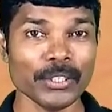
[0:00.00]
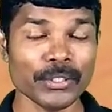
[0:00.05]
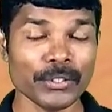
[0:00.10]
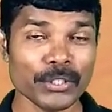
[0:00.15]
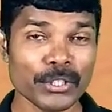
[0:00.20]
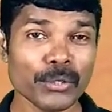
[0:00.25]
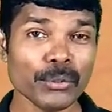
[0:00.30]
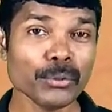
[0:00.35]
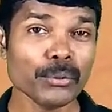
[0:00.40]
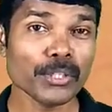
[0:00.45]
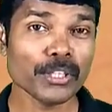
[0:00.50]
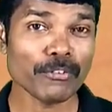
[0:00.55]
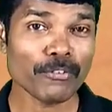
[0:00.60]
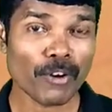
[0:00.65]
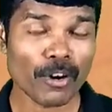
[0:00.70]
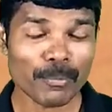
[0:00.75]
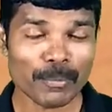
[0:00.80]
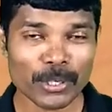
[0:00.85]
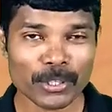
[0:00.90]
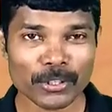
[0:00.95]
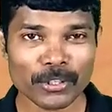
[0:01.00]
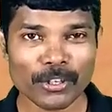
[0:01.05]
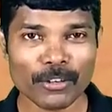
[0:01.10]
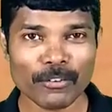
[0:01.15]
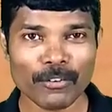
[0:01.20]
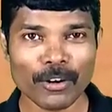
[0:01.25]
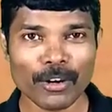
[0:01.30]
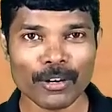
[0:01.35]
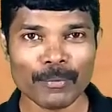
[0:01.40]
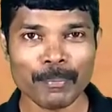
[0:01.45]
Due to the formation of
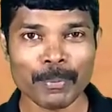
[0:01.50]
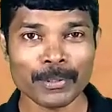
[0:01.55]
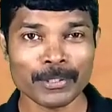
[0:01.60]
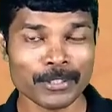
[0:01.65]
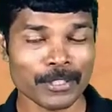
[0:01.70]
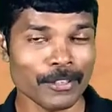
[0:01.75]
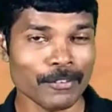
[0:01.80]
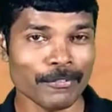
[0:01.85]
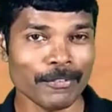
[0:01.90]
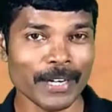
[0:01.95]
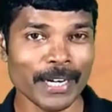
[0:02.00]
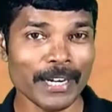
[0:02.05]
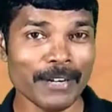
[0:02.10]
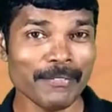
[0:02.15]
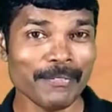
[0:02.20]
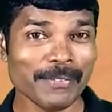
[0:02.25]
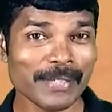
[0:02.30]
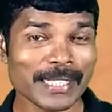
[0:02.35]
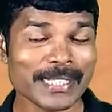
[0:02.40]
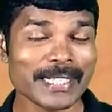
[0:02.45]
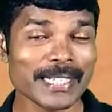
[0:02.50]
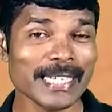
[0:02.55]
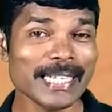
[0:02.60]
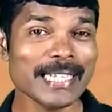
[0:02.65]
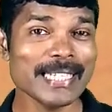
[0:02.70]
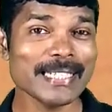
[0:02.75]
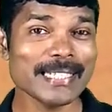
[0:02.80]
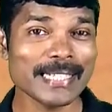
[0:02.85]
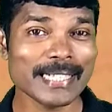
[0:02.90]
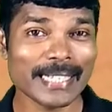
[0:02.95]
copper sulfide, which
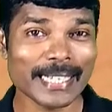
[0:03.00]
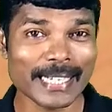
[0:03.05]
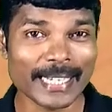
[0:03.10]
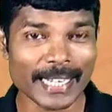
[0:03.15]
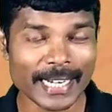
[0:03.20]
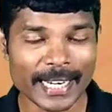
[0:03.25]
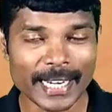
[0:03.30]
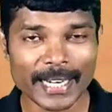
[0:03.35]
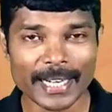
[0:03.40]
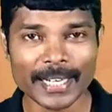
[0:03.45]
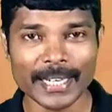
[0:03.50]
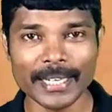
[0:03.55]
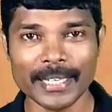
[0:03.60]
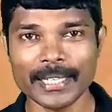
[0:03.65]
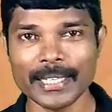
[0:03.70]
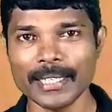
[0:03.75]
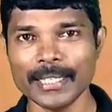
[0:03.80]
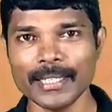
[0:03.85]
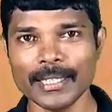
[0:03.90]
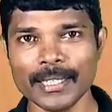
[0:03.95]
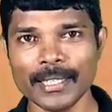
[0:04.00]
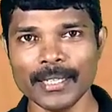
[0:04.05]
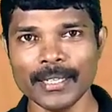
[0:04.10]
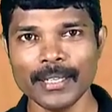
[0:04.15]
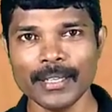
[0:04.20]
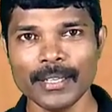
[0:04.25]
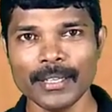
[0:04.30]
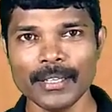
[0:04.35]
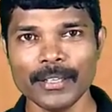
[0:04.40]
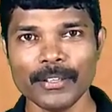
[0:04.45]
is green in color,